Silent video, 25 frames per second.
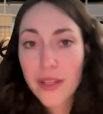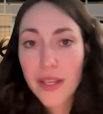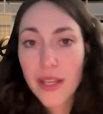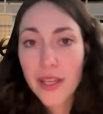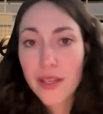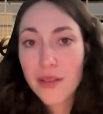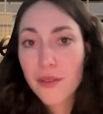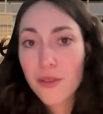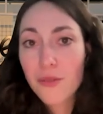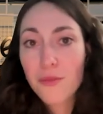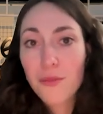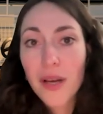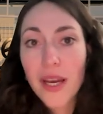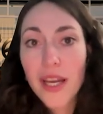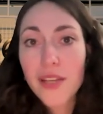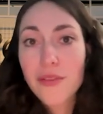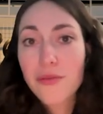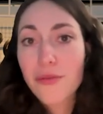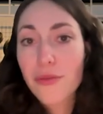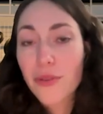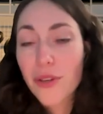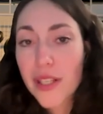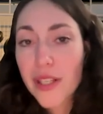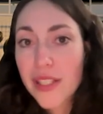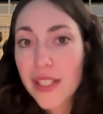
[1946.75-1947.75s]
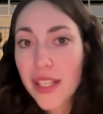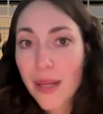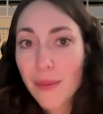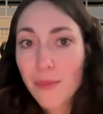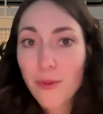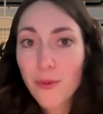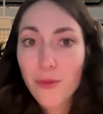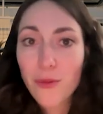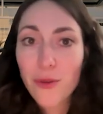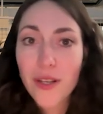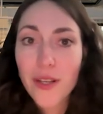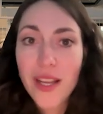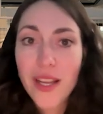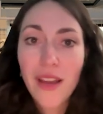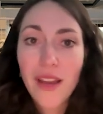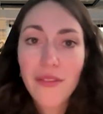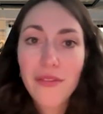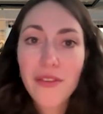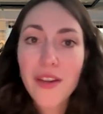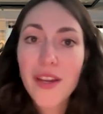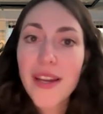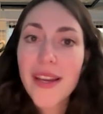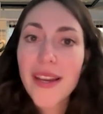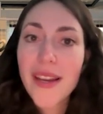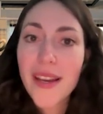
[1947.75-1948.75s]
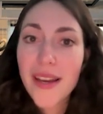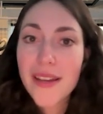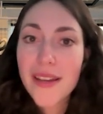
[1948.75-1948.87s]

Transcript: Then you might, for example, want to have